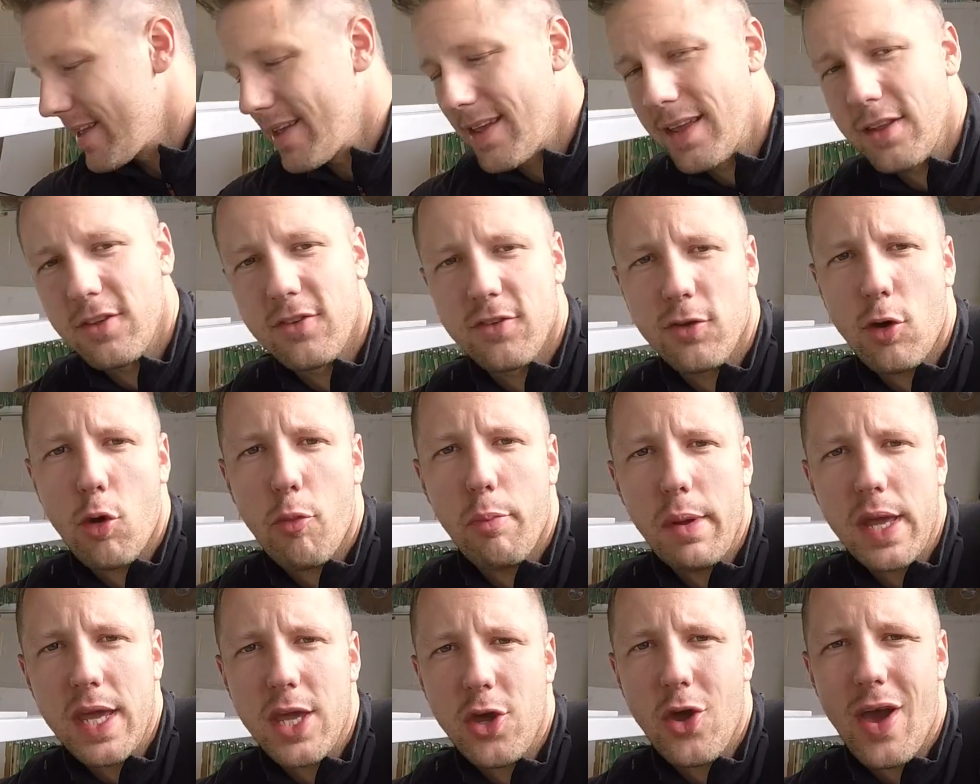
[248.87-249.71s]
It's so
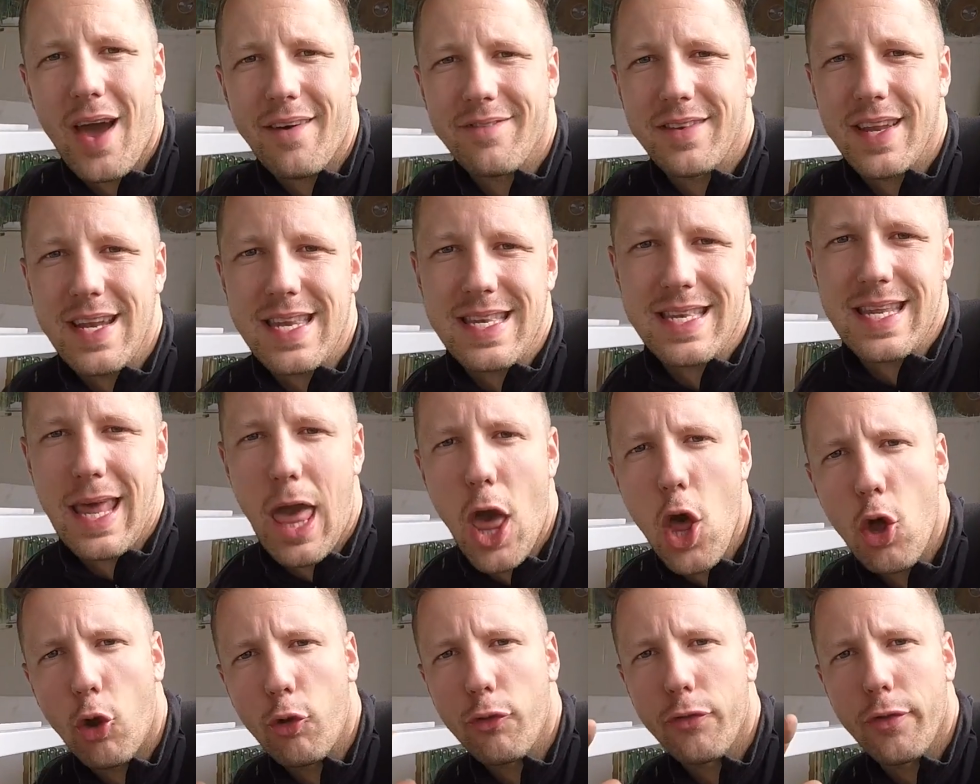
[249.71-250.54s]
big you have to
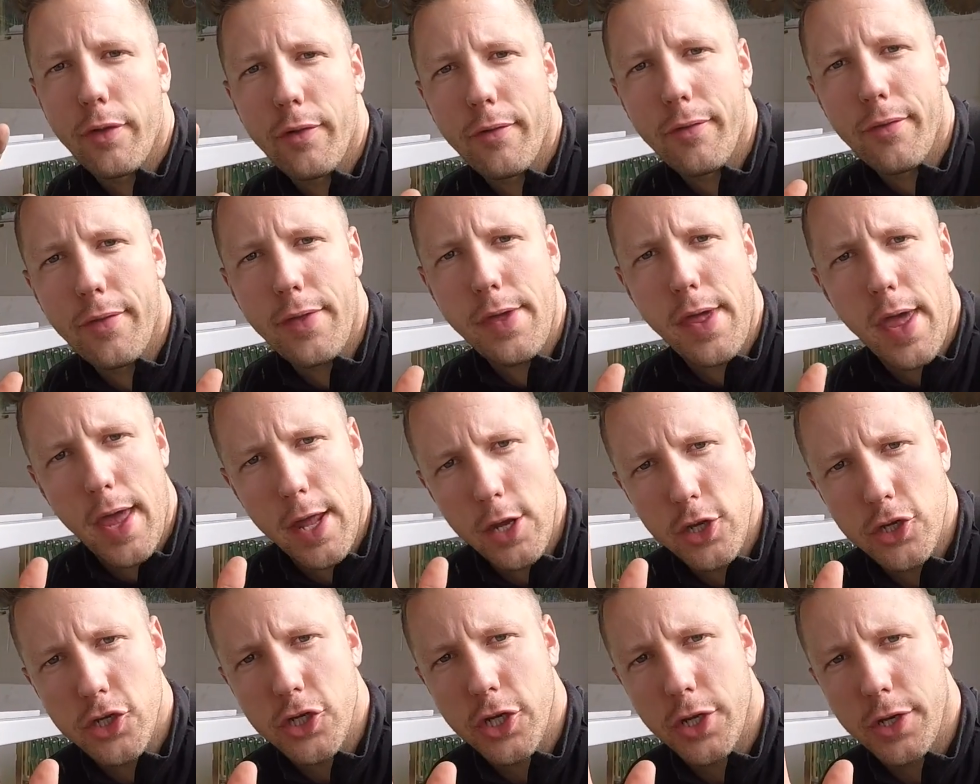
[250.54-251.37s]
tilt the
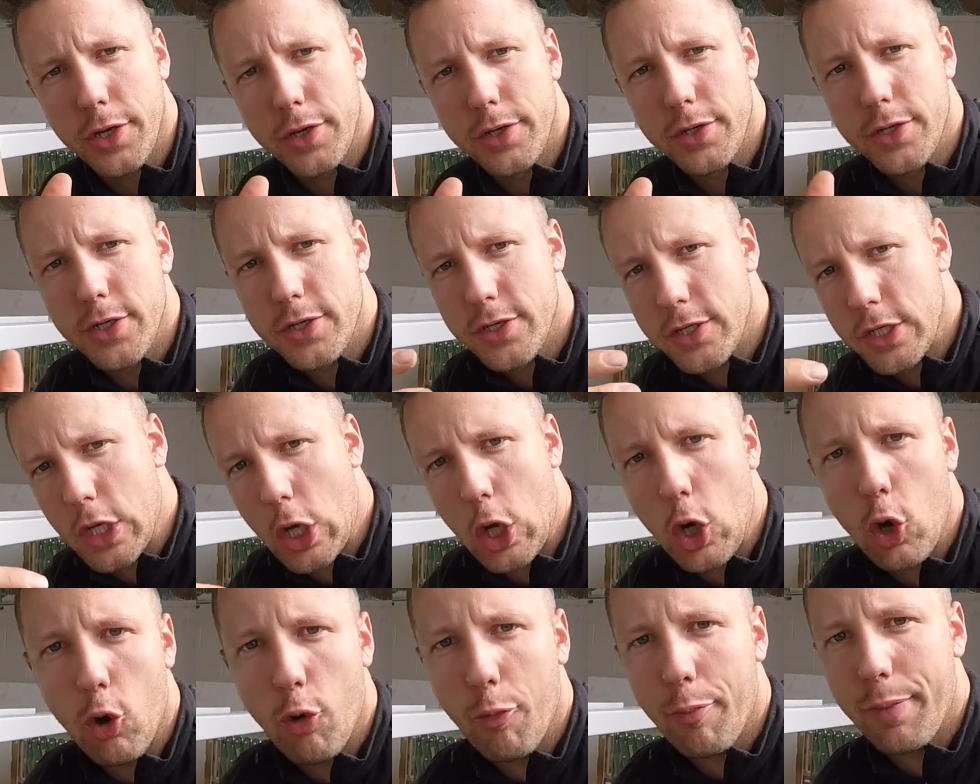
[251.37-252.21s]
engine just to
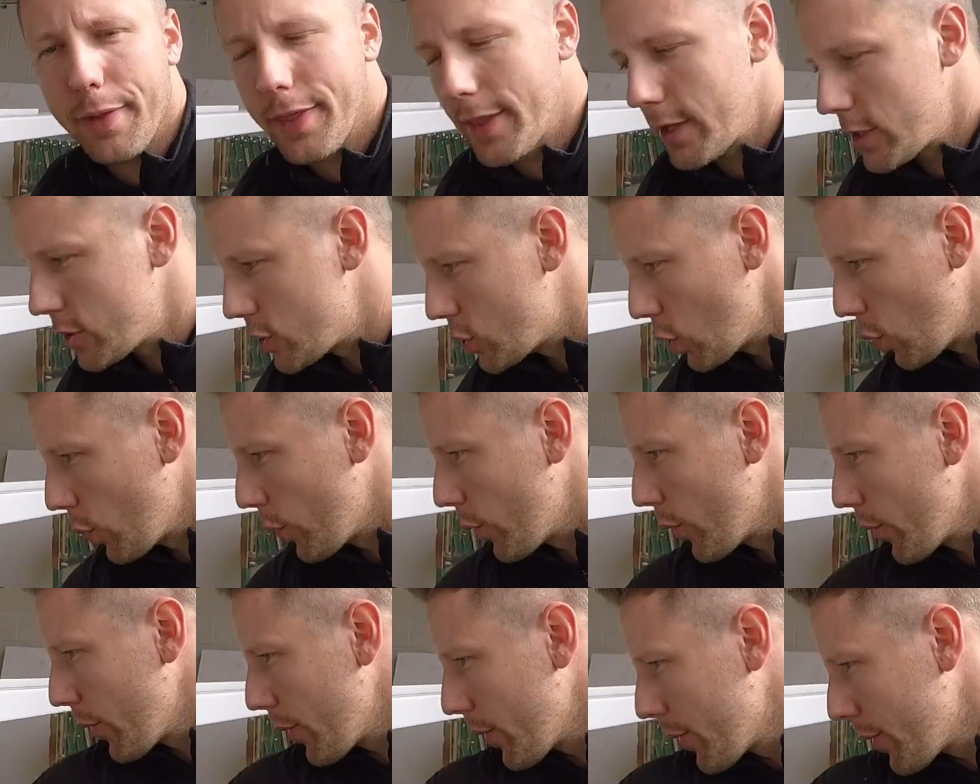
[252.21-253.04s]
open the
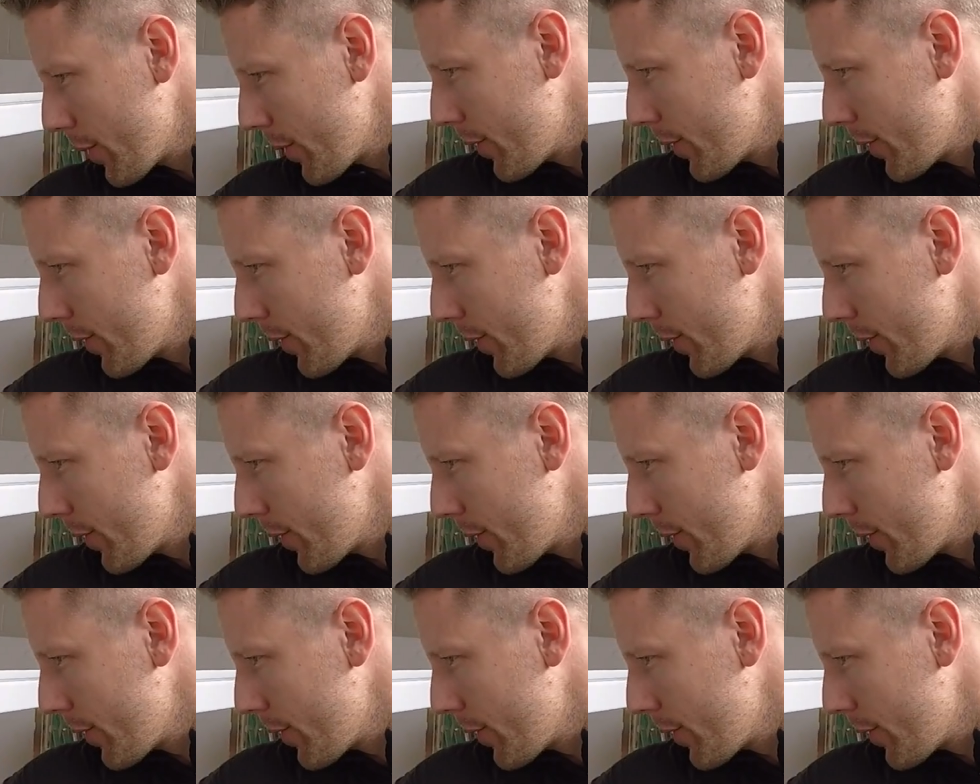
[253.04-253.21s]
door.